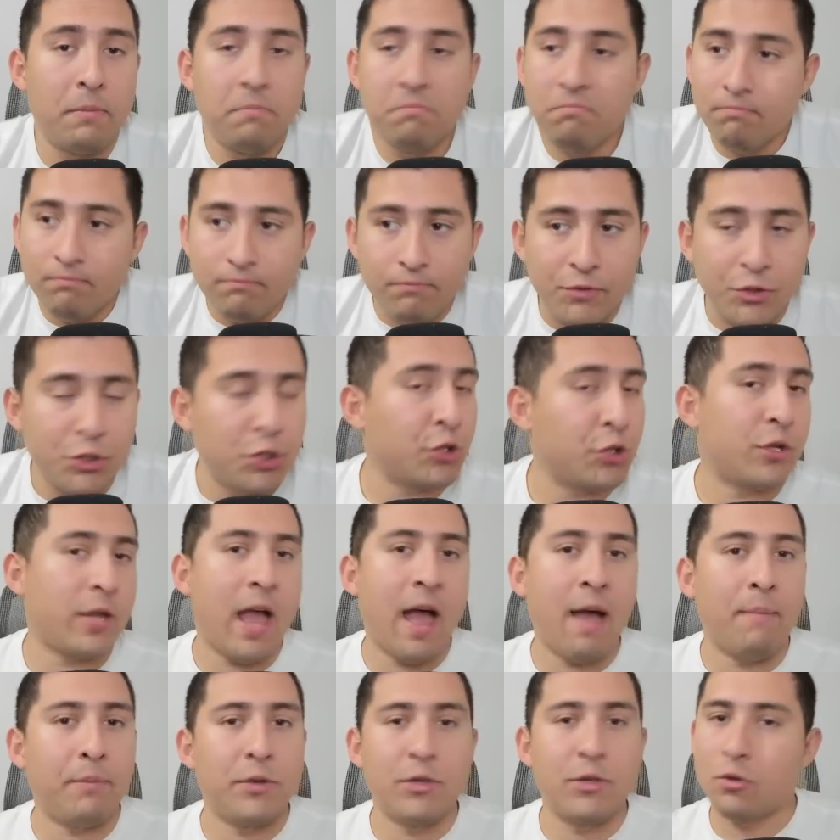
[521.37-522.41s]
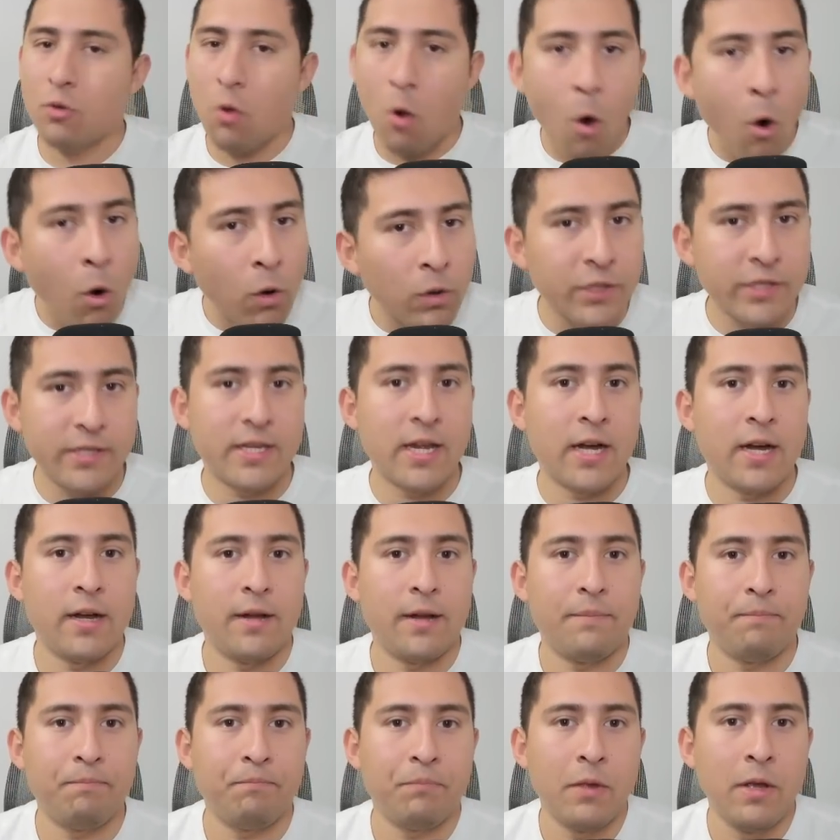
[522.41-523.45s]
It just happens all the
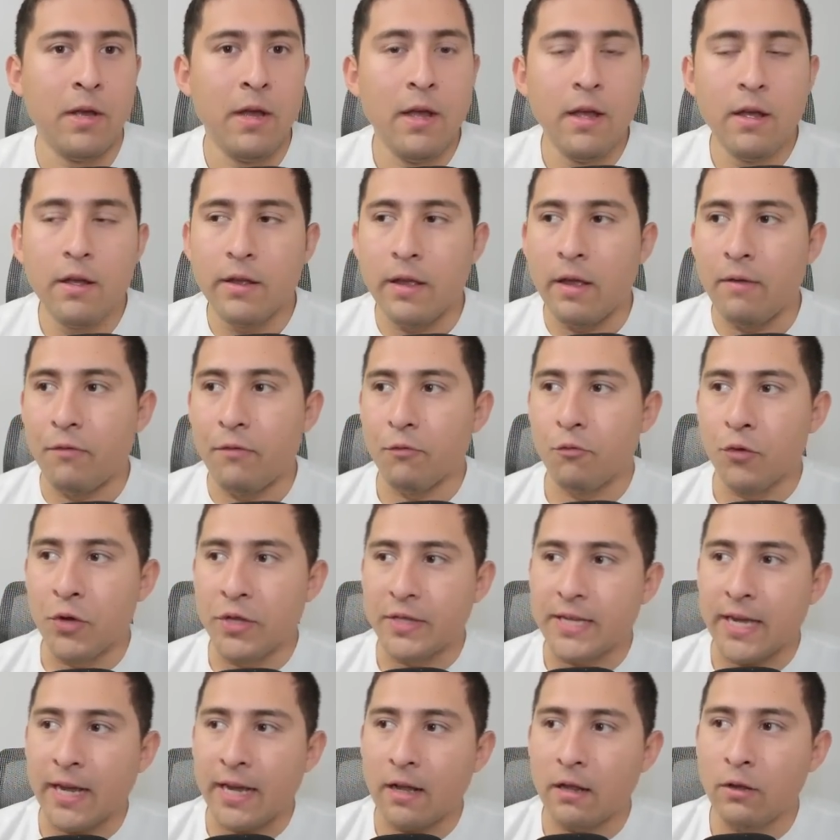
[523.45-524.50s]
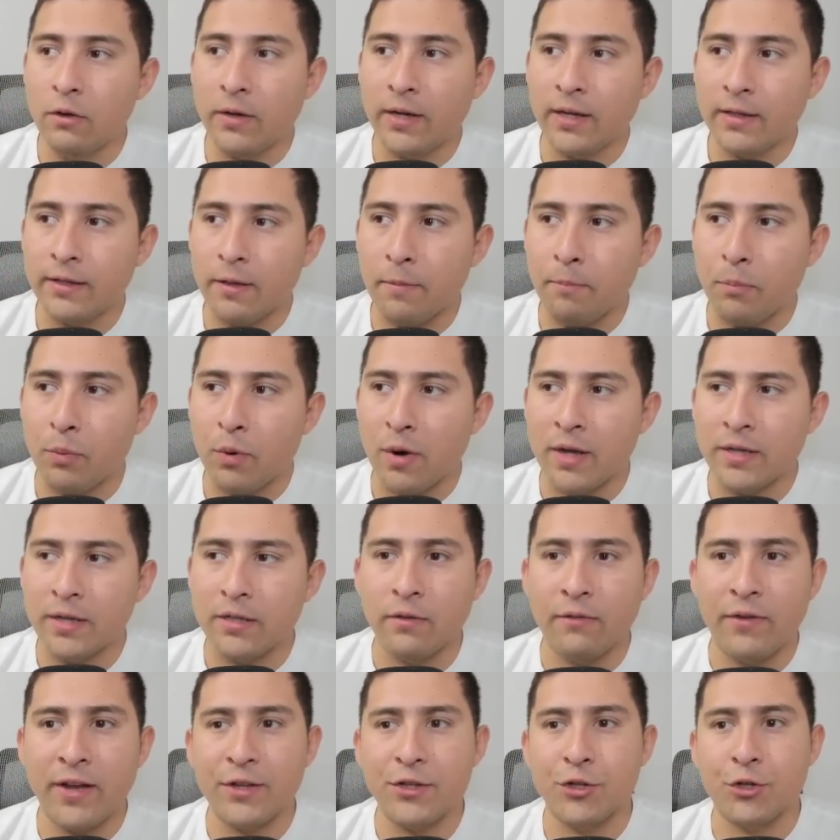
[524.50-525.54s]
time. If we take a look at the price
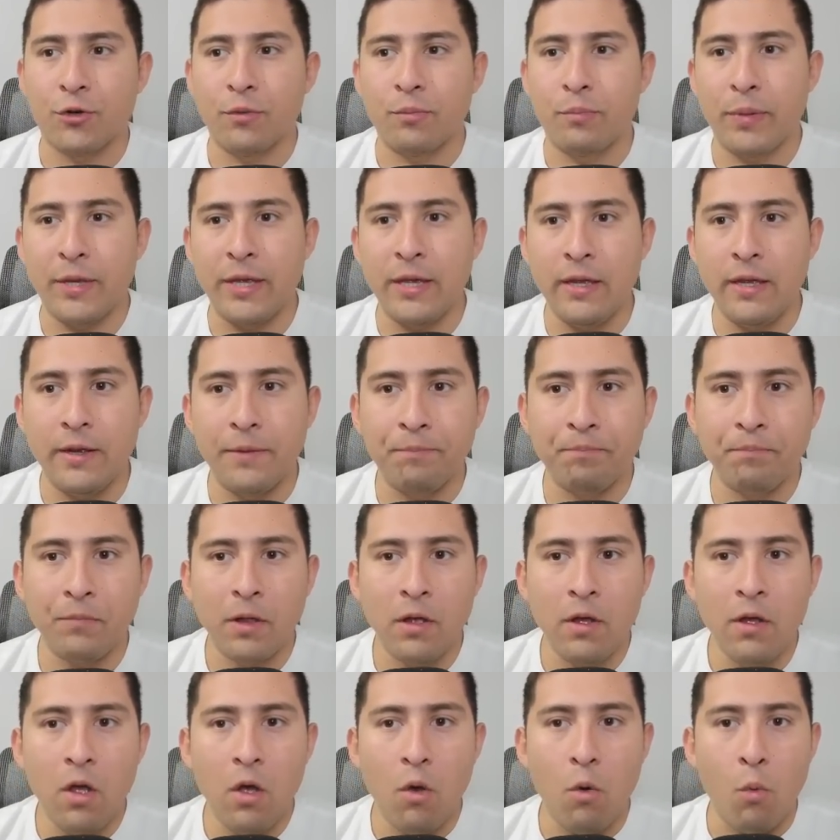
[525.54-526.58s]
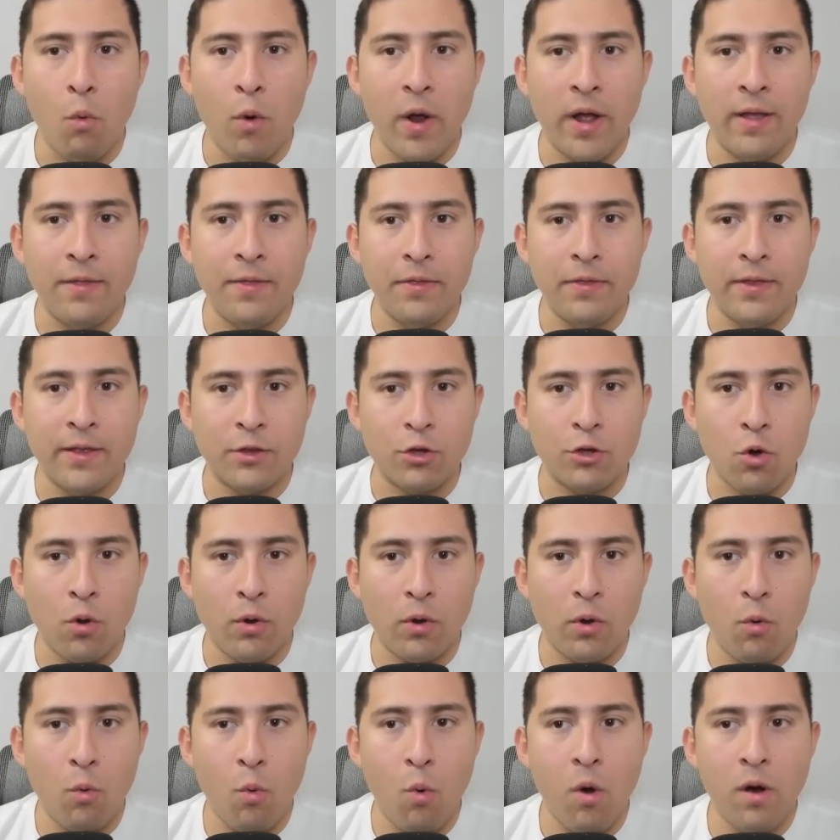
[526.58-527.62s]
of XRP, when the
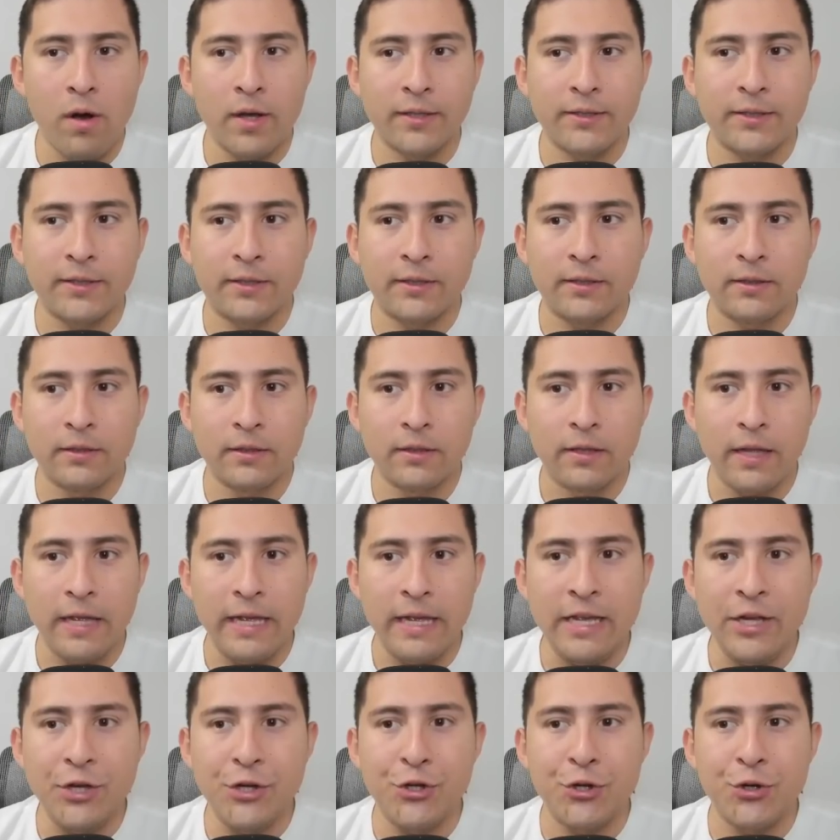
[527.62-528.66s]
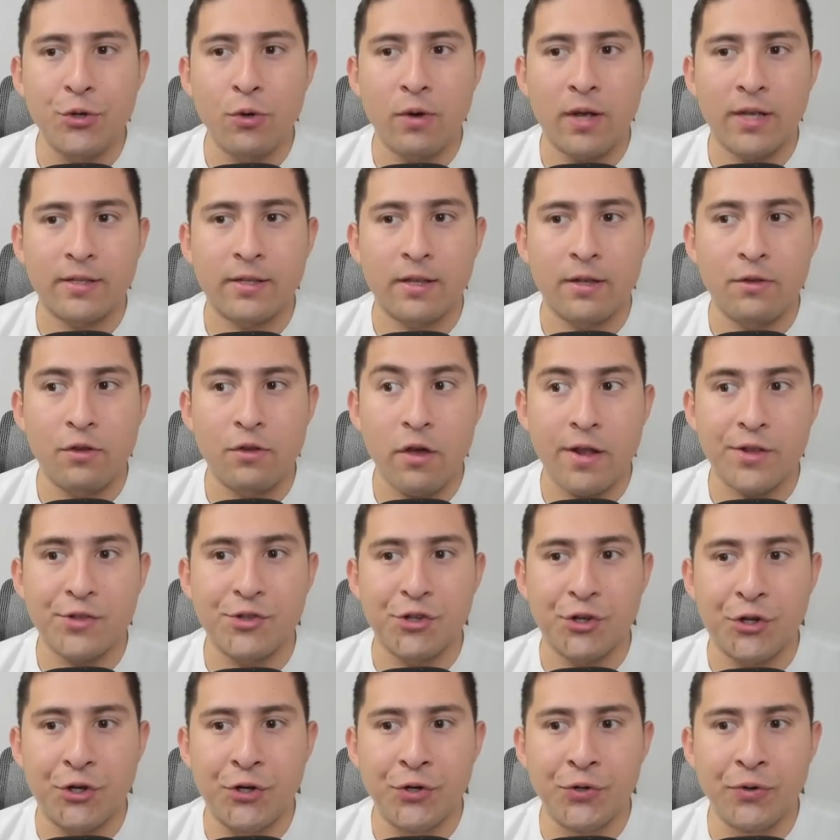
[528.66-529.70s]
token was issued as not a
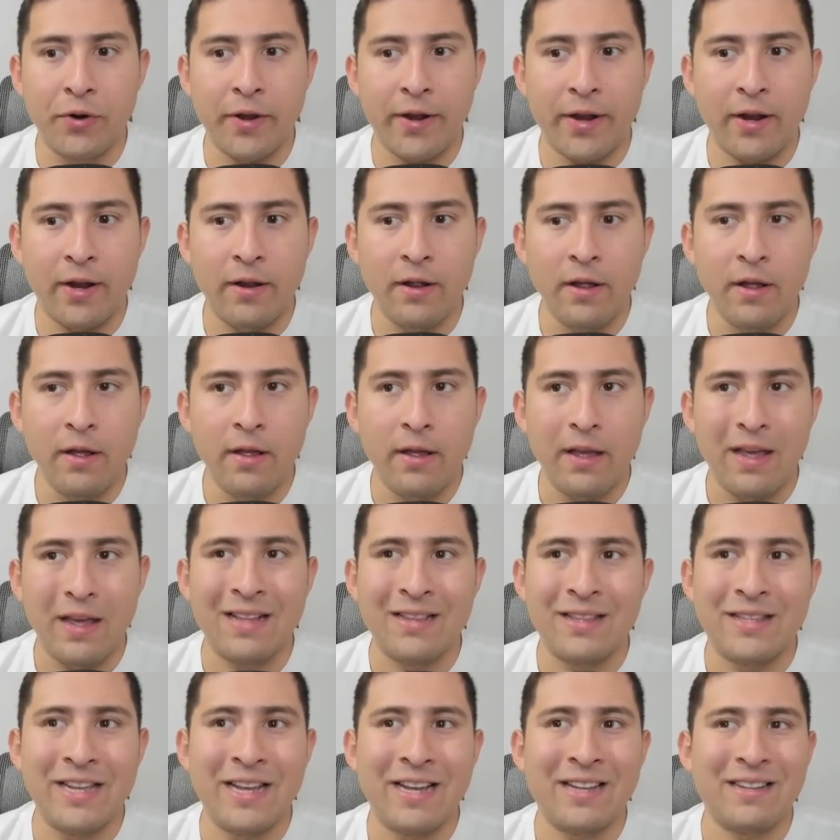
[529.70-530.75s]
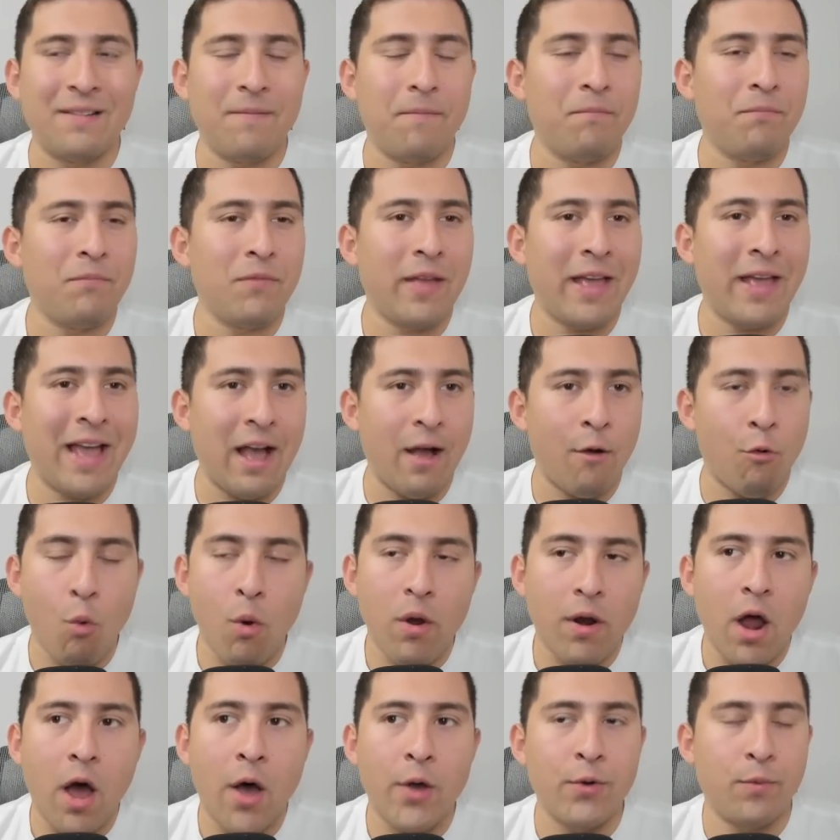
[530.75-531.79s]
security, it did
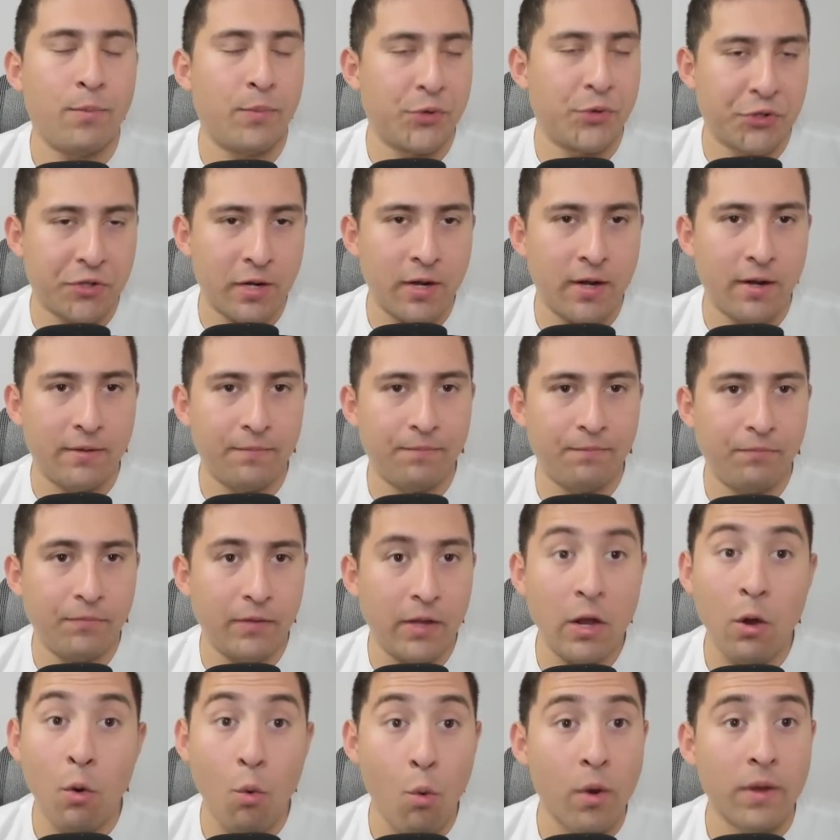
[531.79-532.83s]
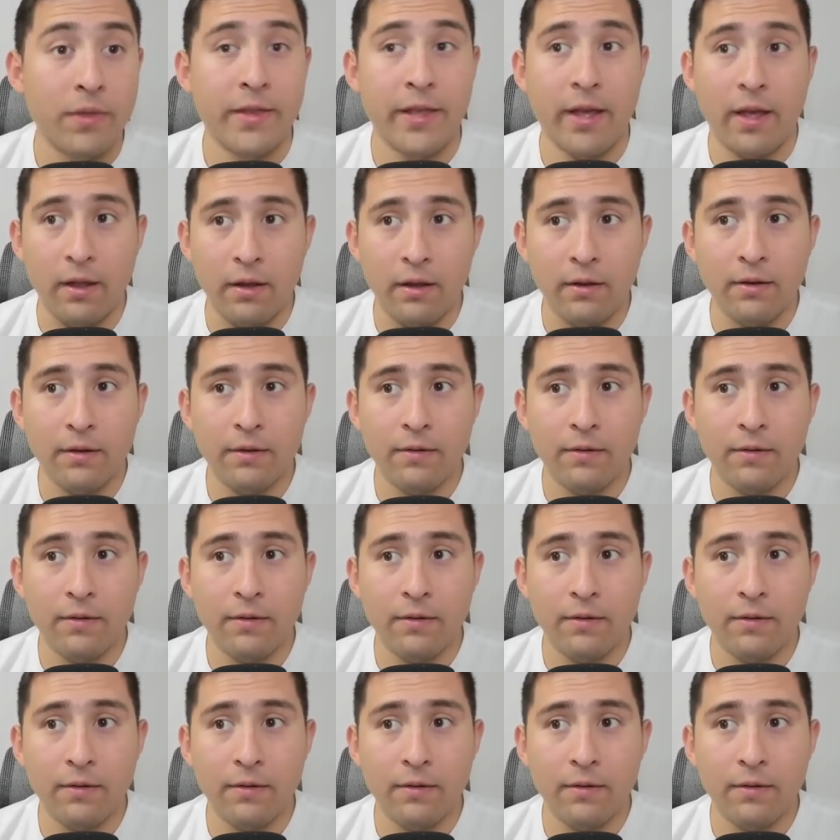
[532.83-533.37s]
100% in one day.